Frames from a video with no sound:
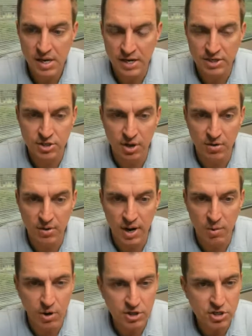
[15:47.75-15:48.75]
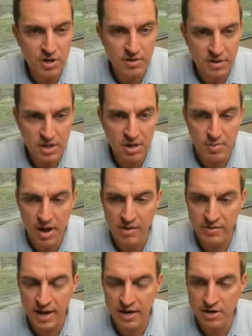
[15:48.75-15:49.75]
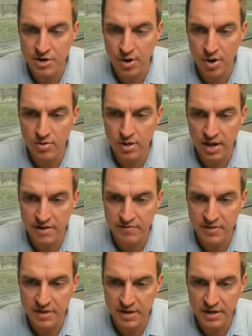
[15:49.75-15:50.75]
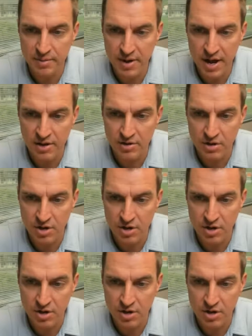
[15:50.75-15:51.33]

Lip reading: And so I want you to think about that in your own life and think about,